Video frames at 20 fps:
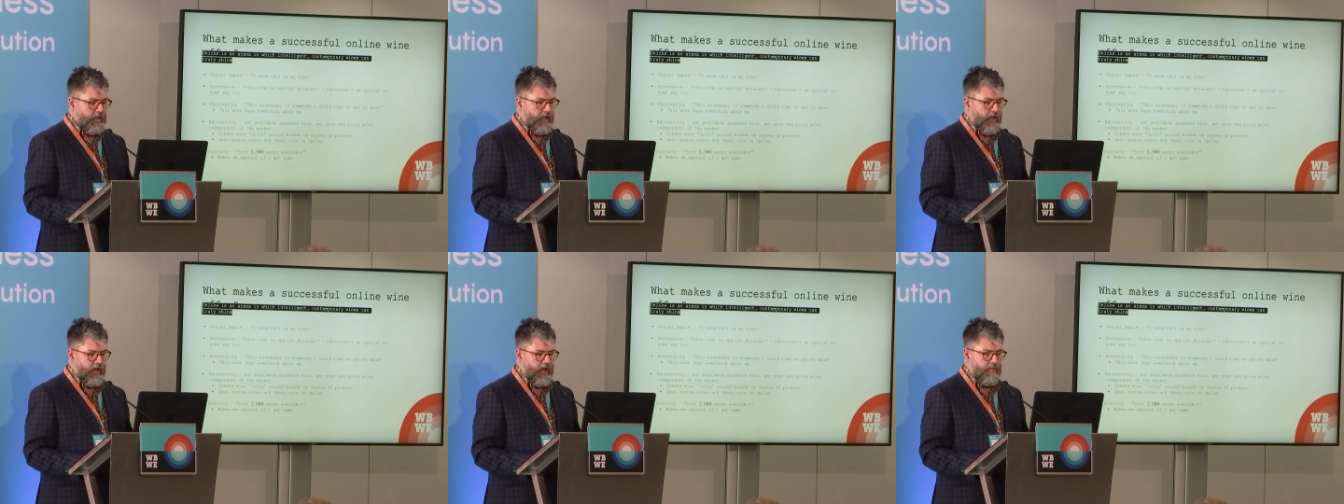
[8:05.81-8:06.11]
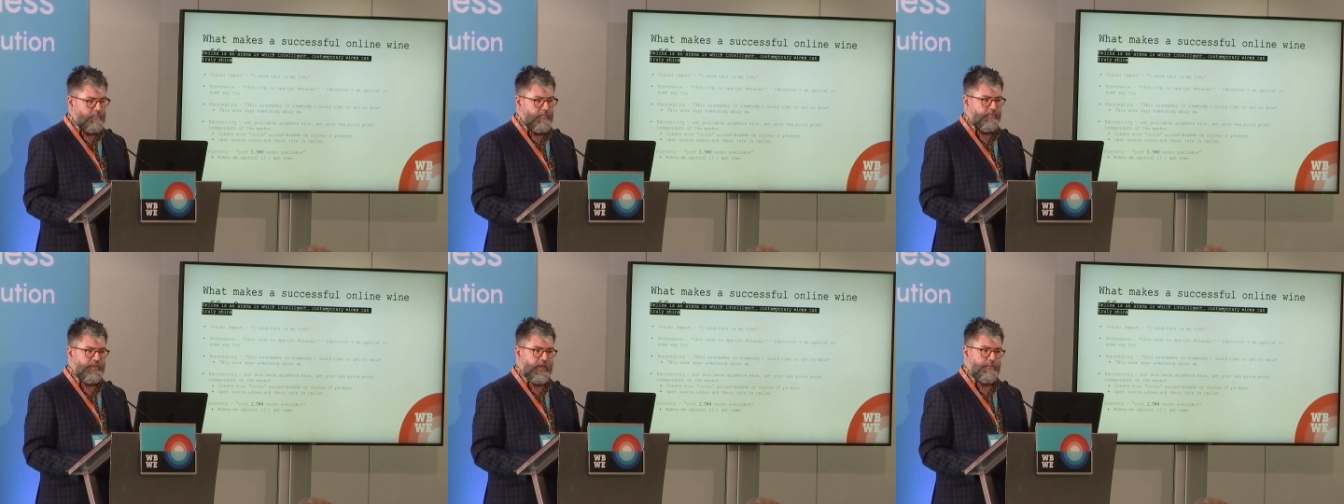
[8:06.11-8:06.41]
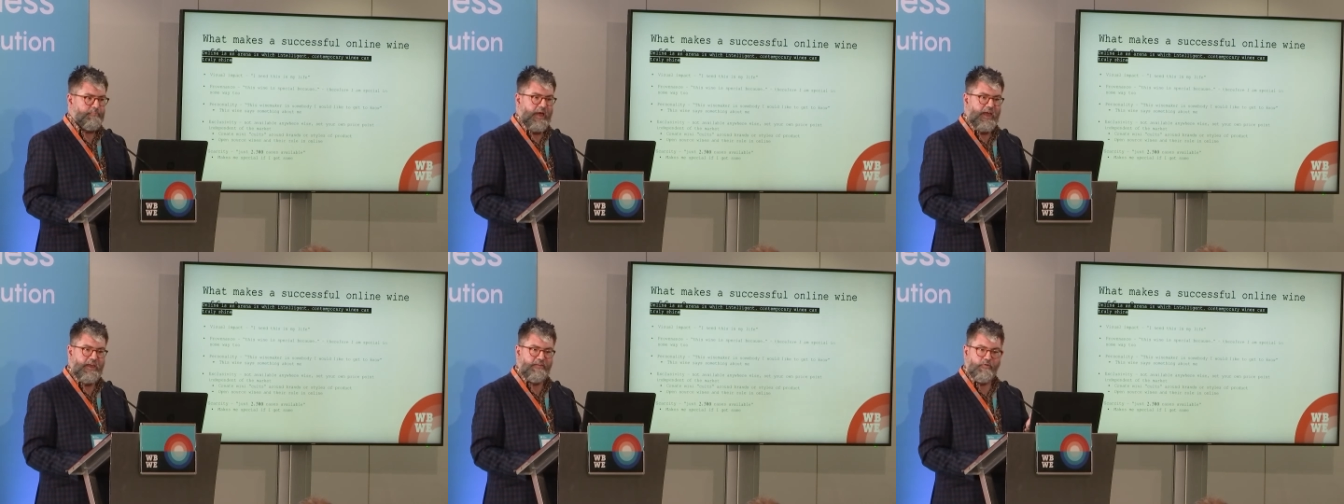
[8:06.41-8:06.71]
um, they
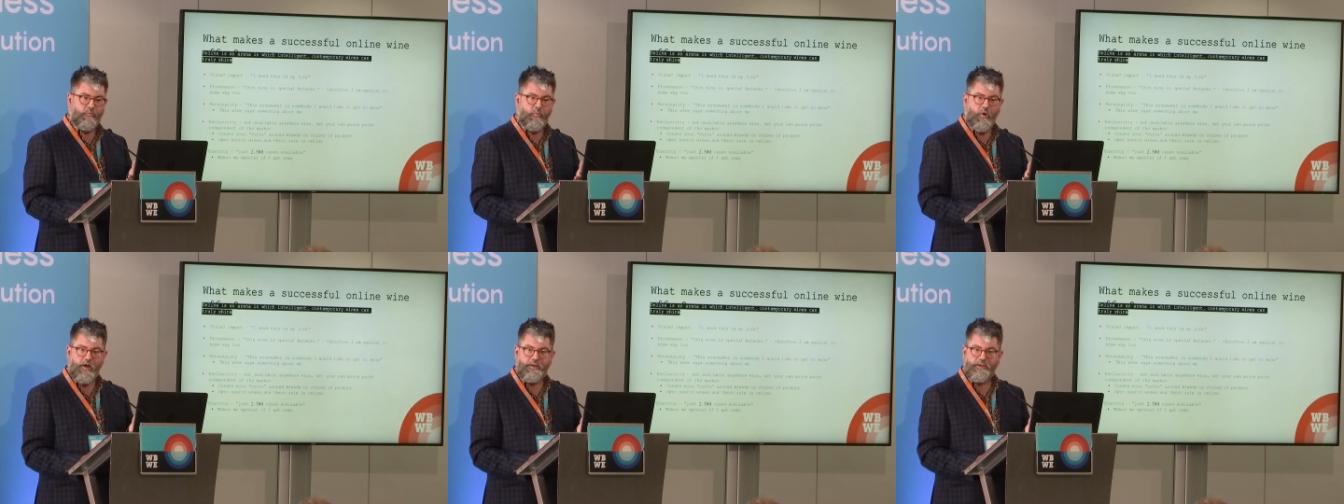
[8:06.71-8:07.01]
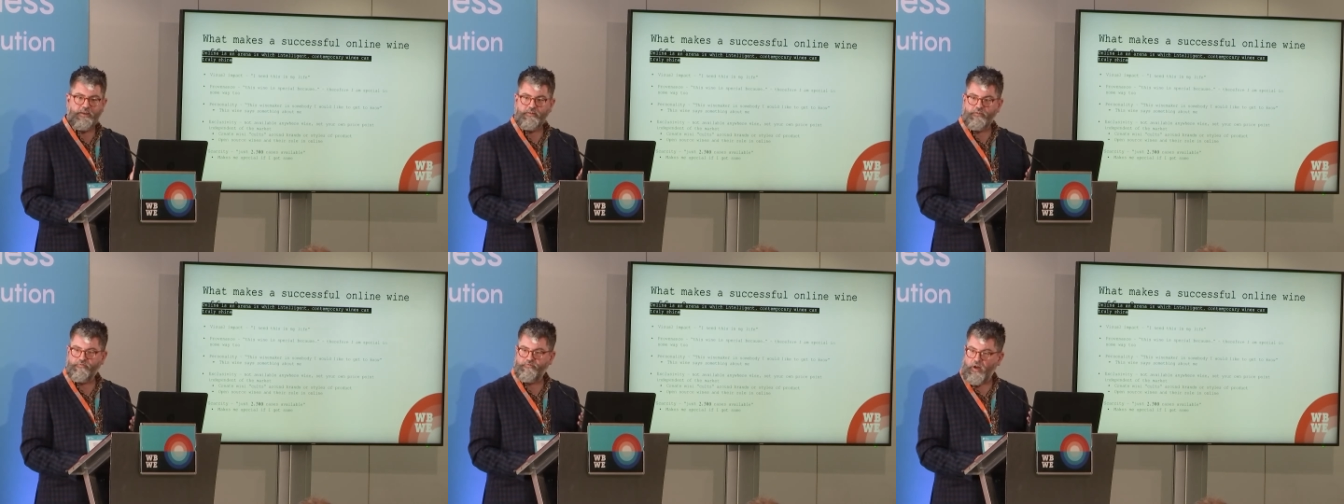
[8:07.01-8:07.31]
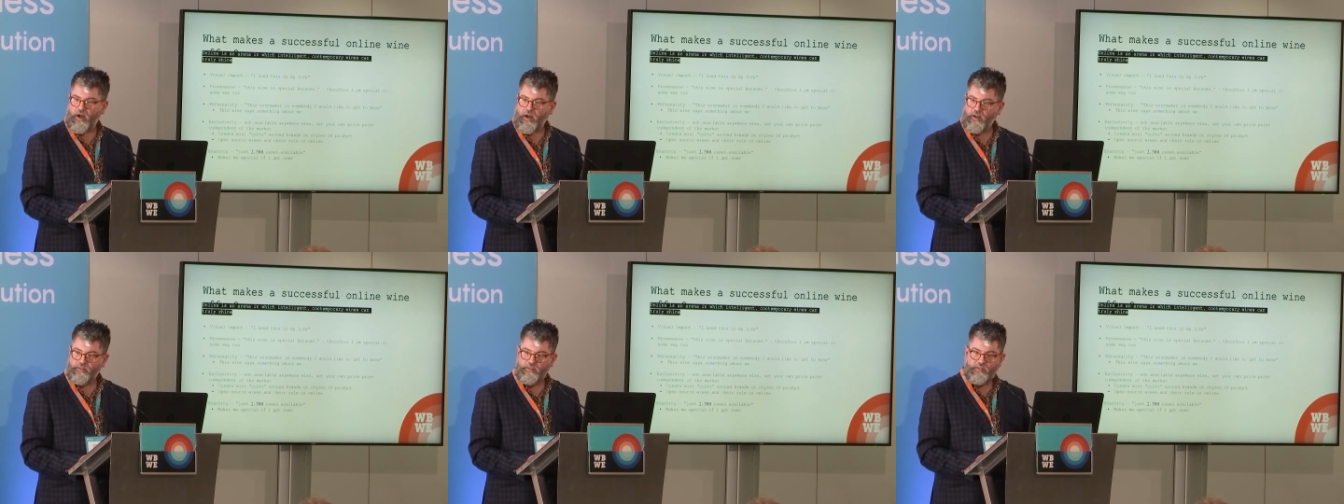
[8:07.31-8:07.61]
pay for wine in
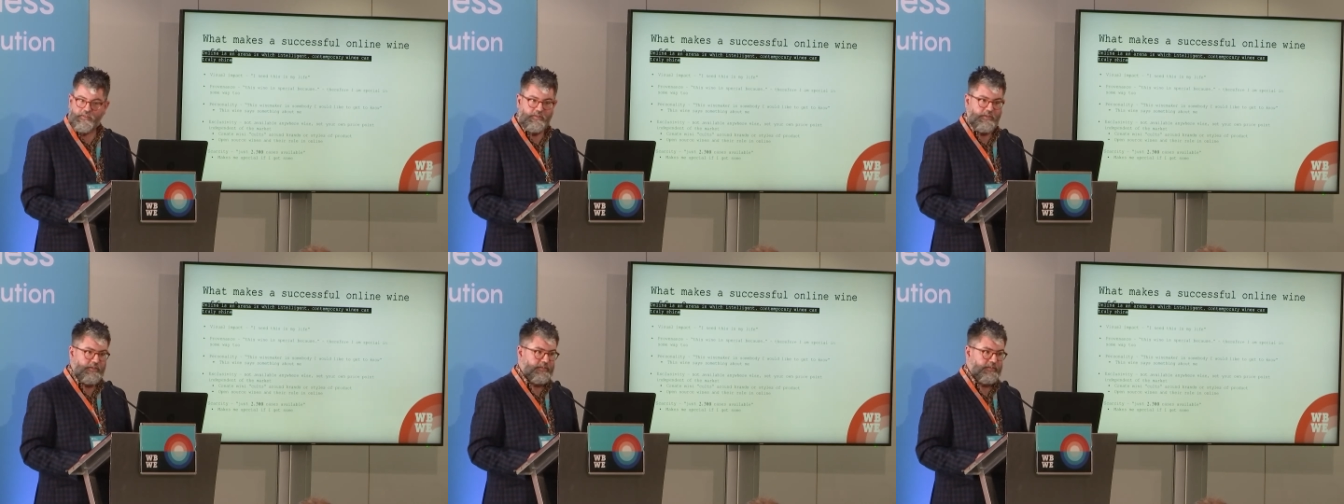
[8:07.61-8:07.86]
advance.